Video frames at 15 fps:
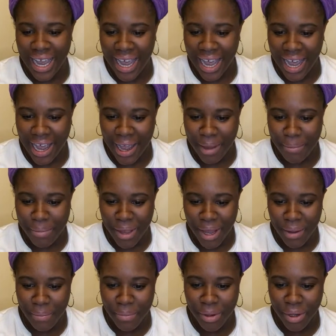hey
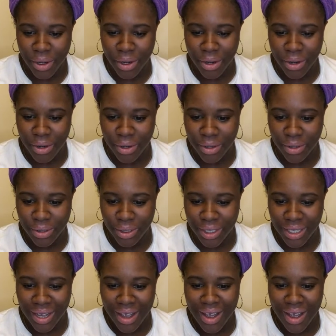peoples.